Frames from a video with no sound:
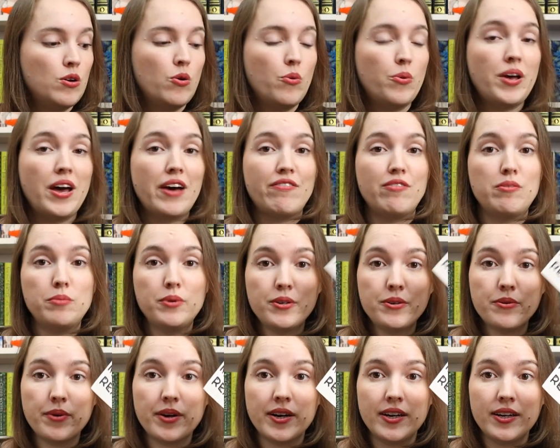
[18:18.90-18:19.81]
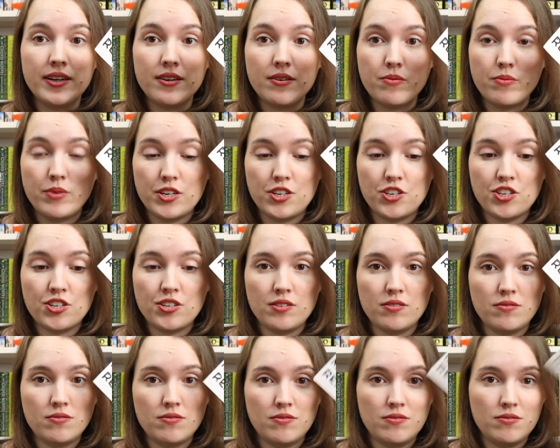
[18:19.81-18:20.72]
We have a mood read, which
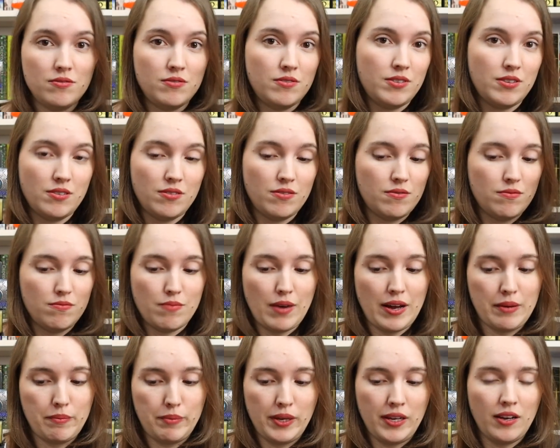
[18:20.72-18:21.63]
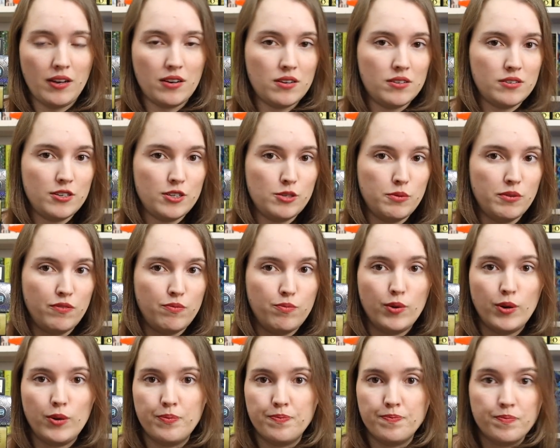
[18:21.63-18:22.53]
might be another SPiff
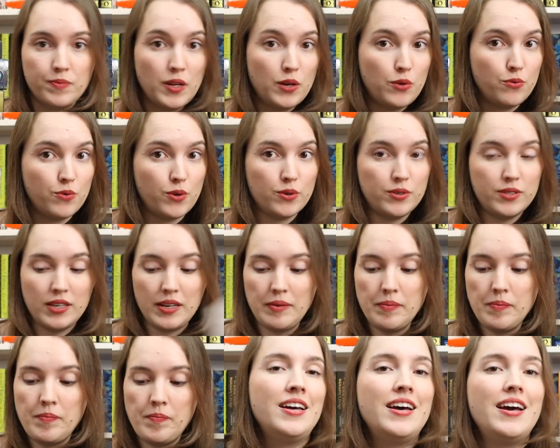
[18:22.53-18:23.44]
Bowl, we'll see.